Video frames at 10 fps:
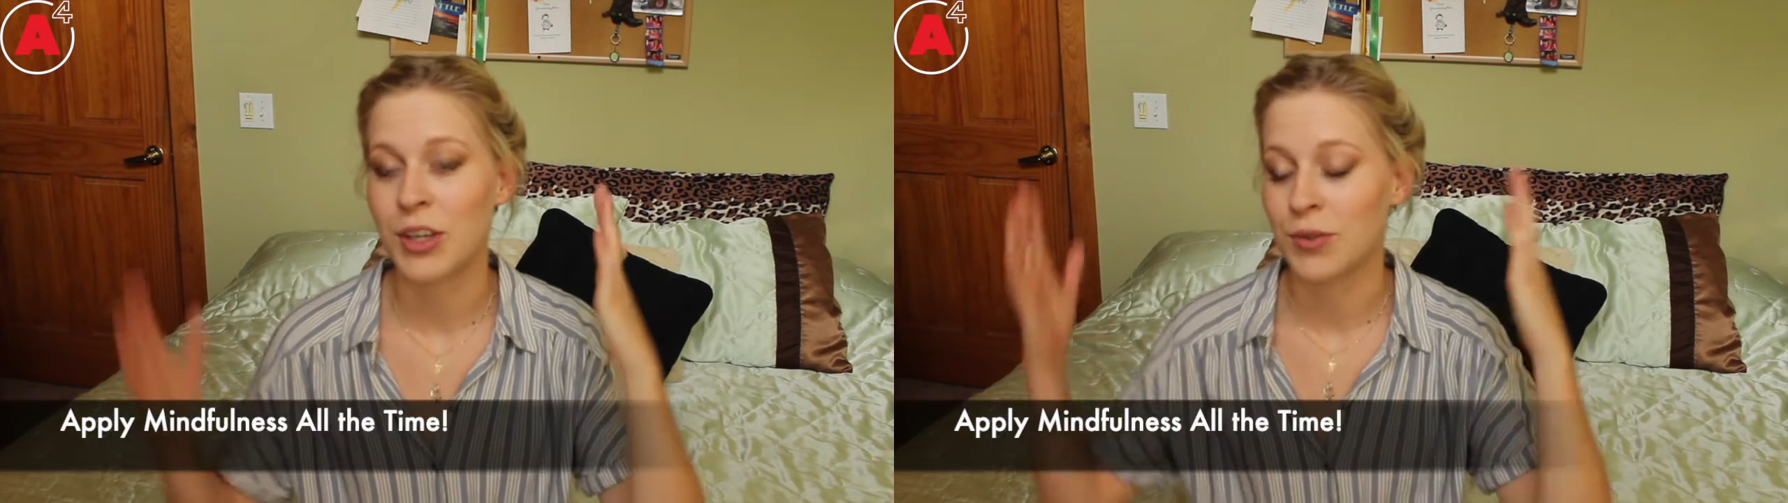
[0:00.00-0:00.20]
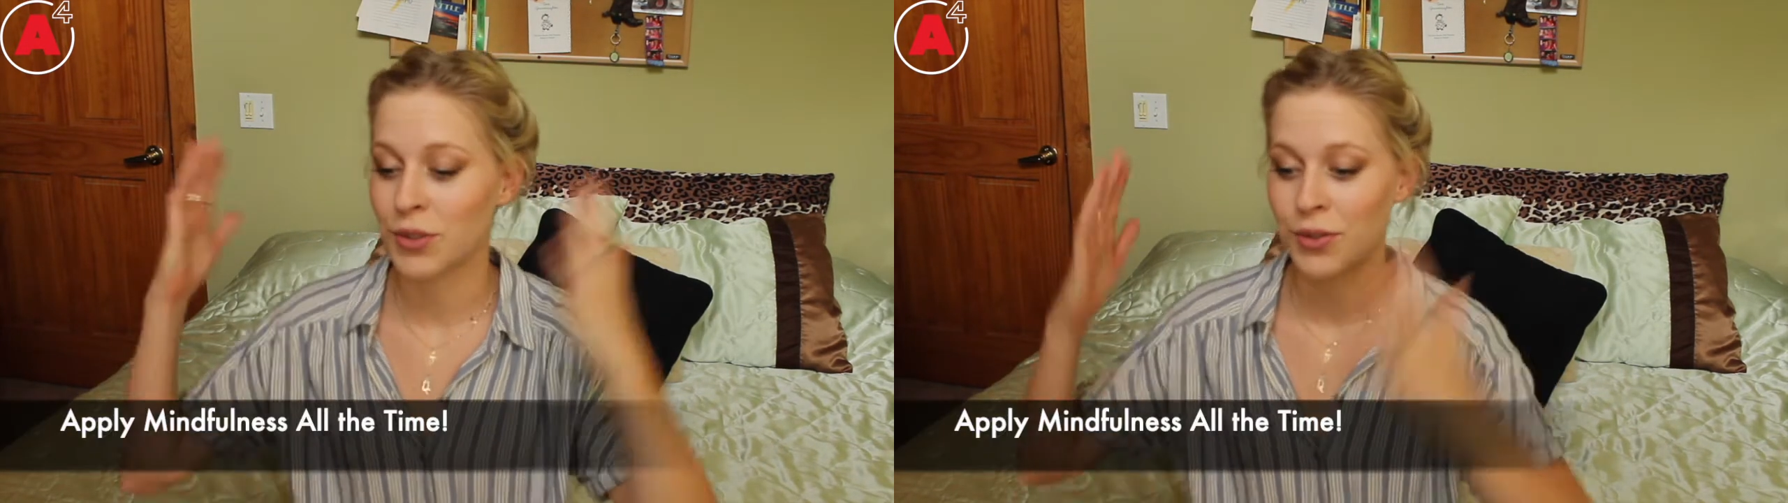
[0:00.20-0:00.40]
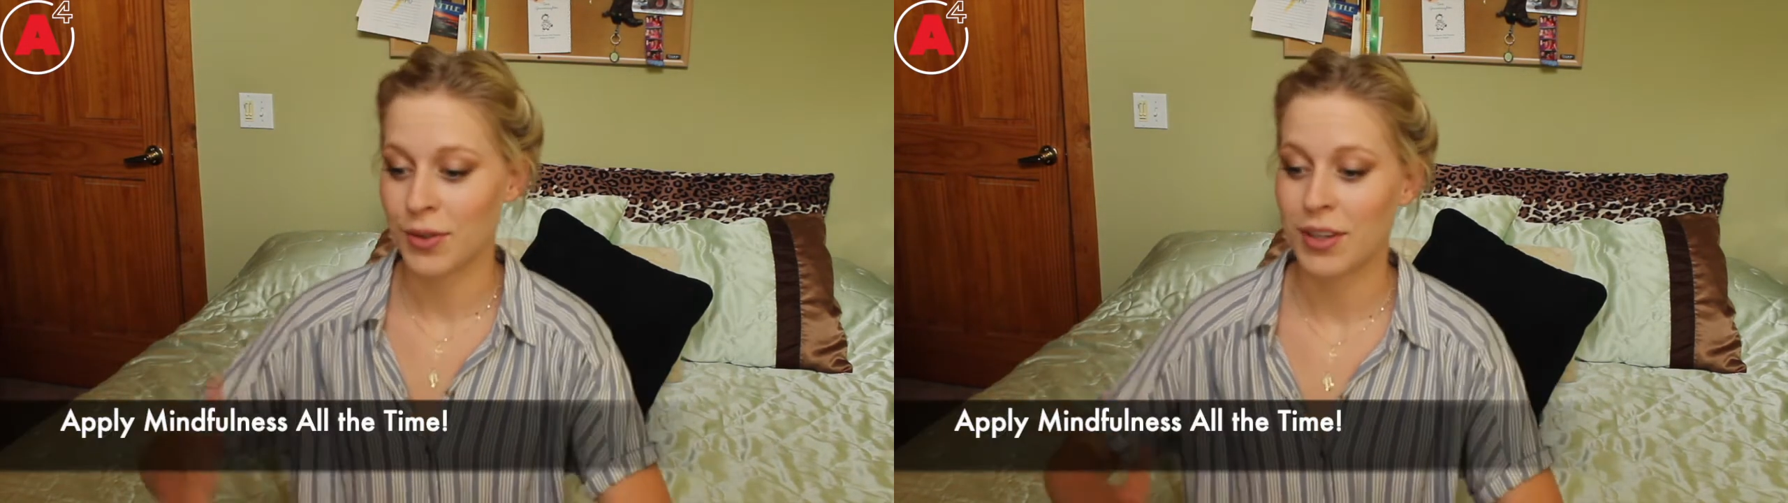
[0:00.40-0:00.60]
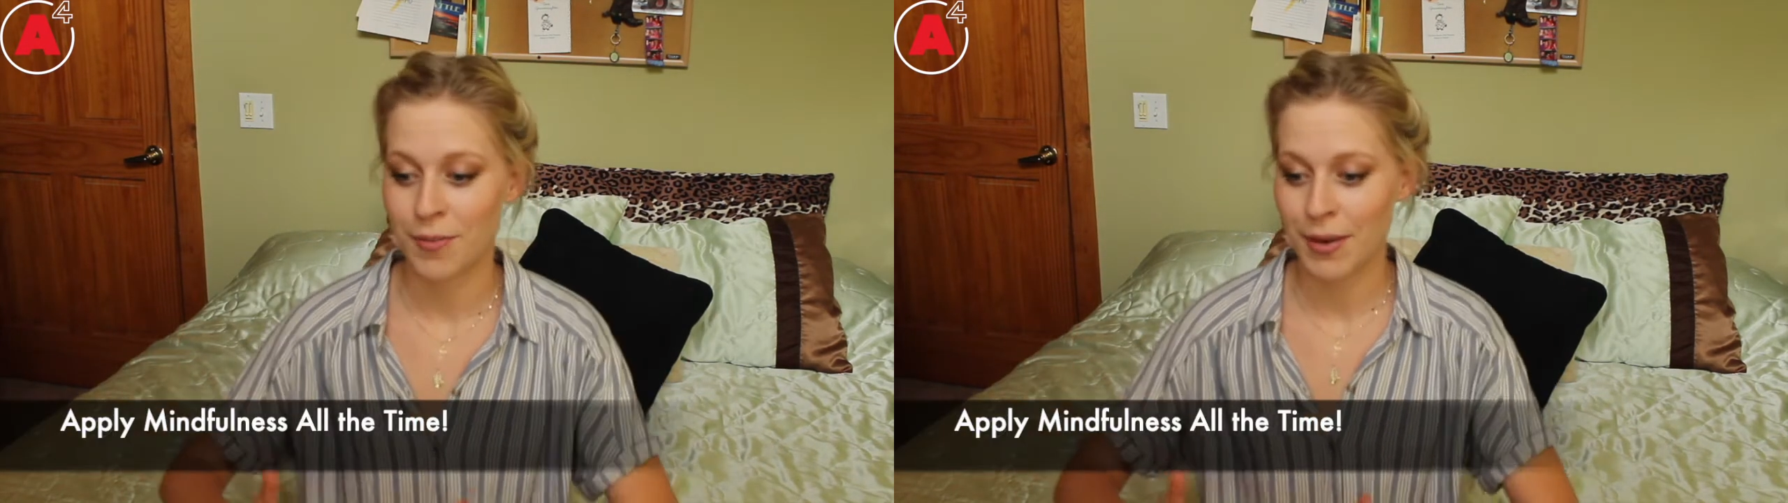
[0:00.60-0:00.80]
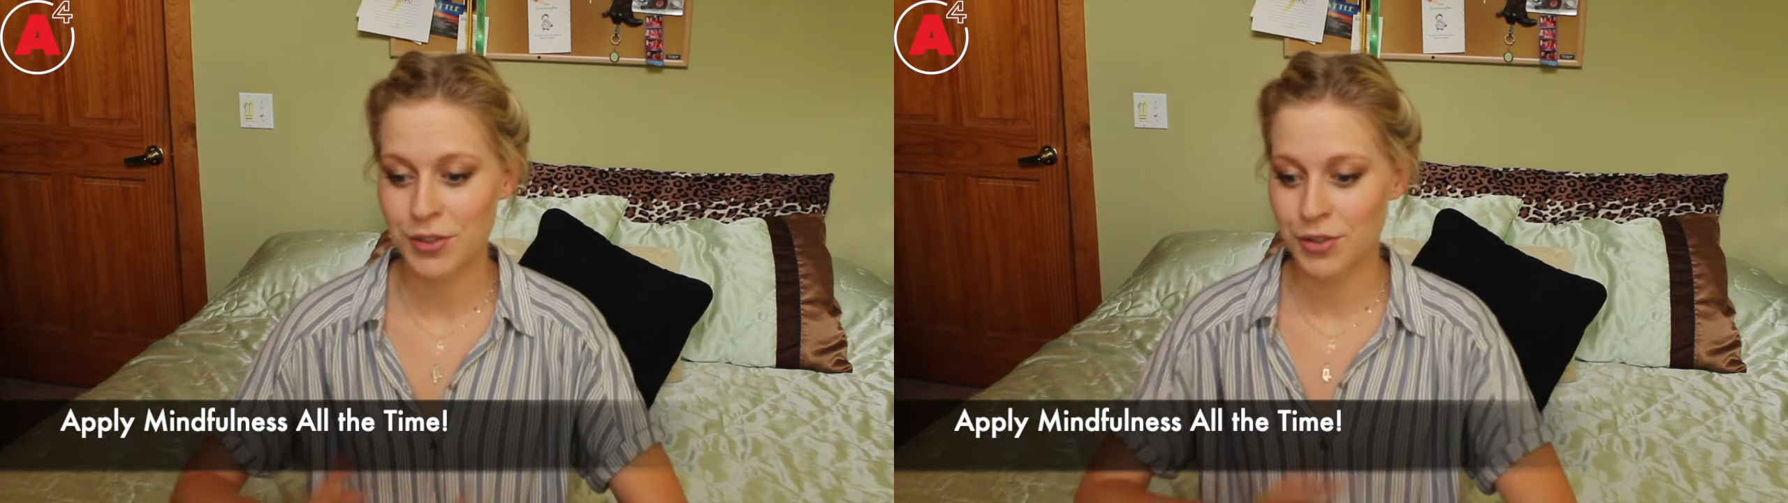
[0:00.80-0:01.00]
you do in your
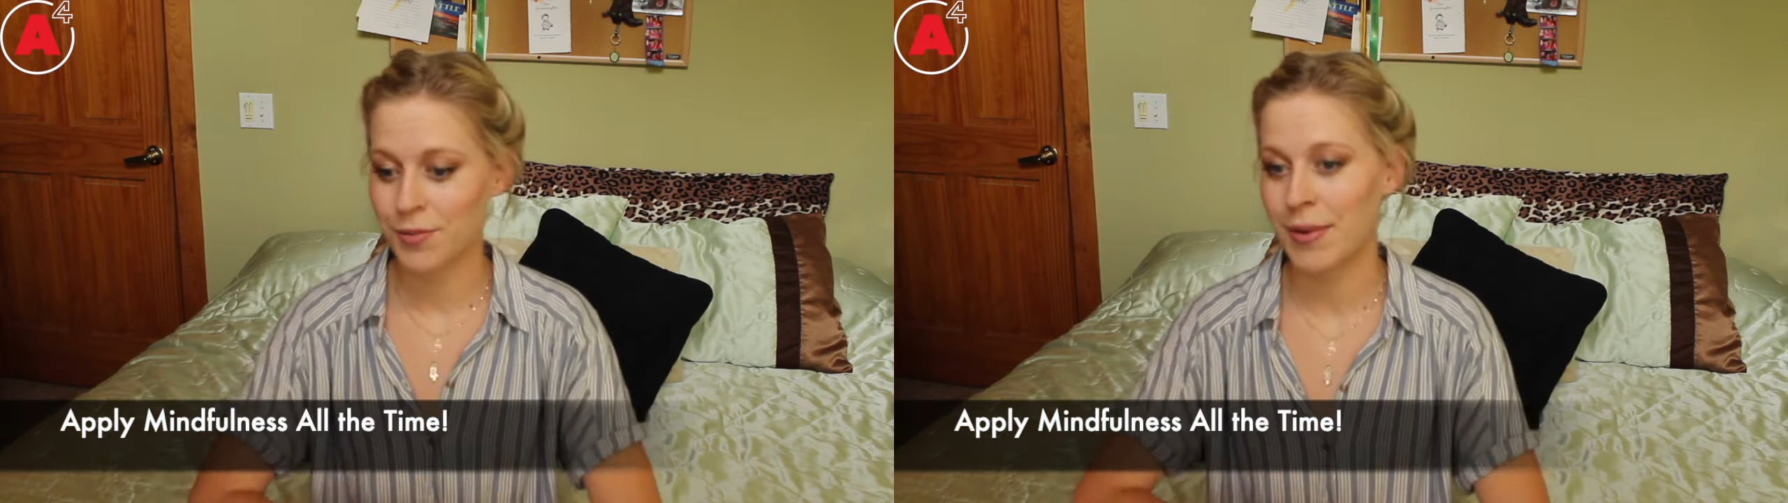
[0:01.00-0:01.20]
bedroom